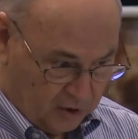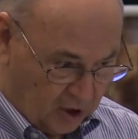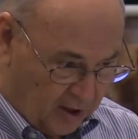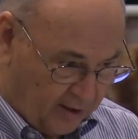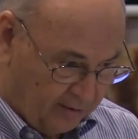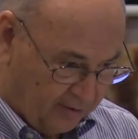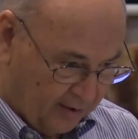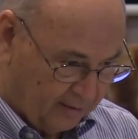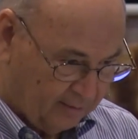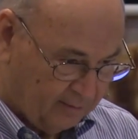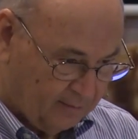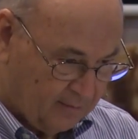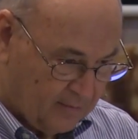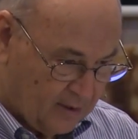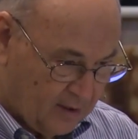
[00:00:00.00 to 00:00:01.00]
Jonathan.
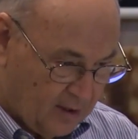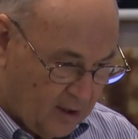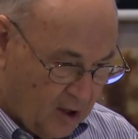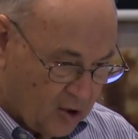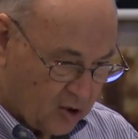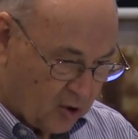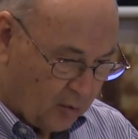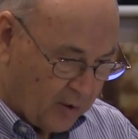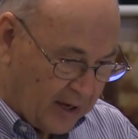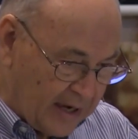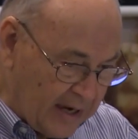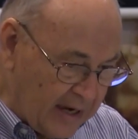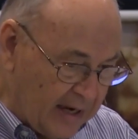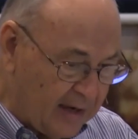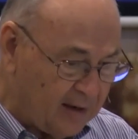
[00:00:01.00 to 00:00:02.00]
So
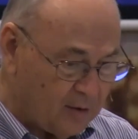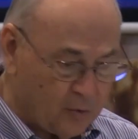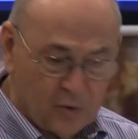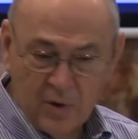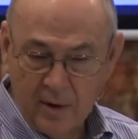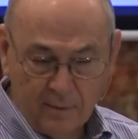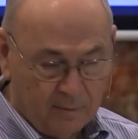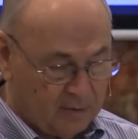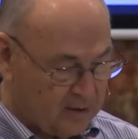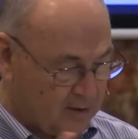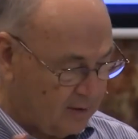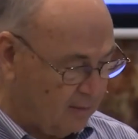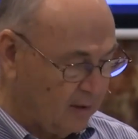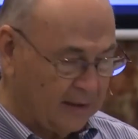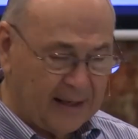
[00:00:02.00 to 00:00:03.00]
he, who
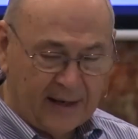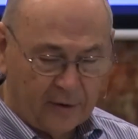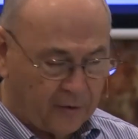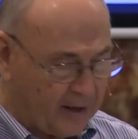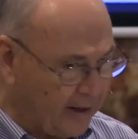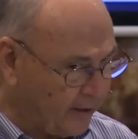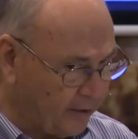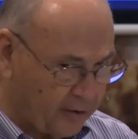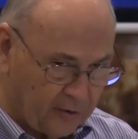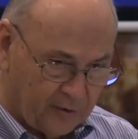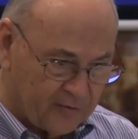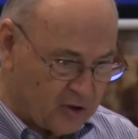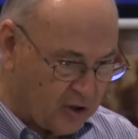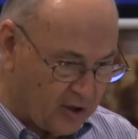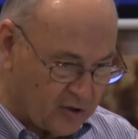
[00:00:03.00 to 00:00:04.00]
is later editor
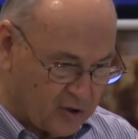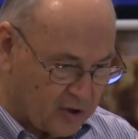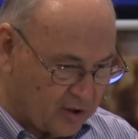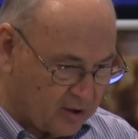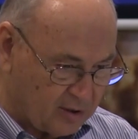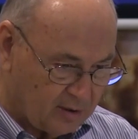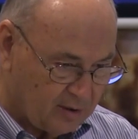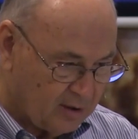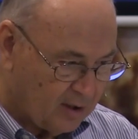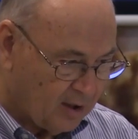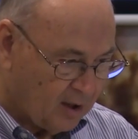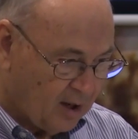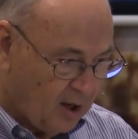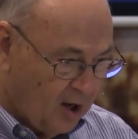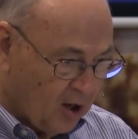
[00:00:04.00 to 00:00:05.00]
of Judges,
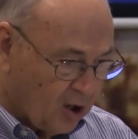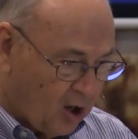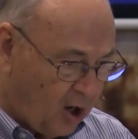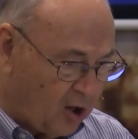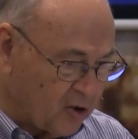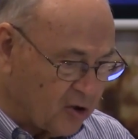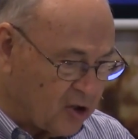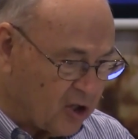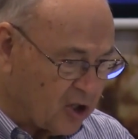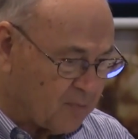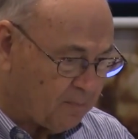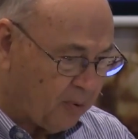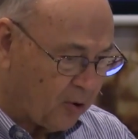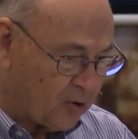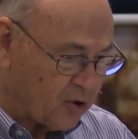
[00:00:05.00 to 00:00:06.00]
calls this
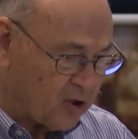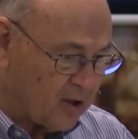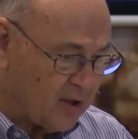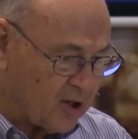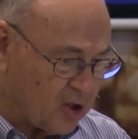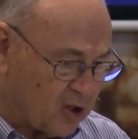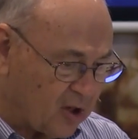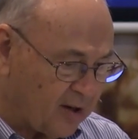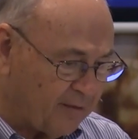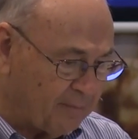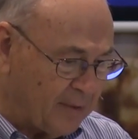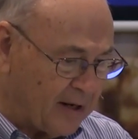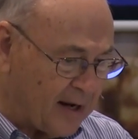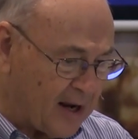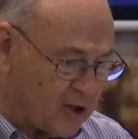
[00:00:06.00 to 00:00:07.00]
person the son of
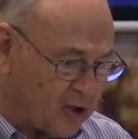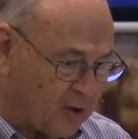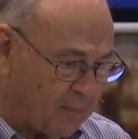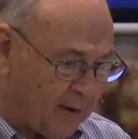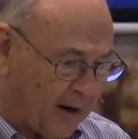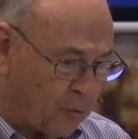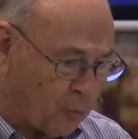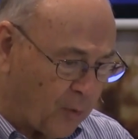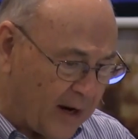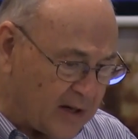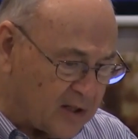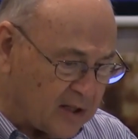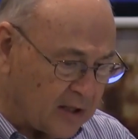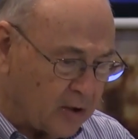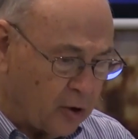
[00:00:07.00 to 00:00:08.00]
Manasseh by
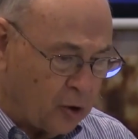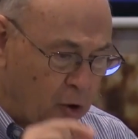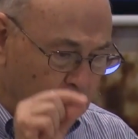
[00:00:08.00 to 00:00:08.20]
raising the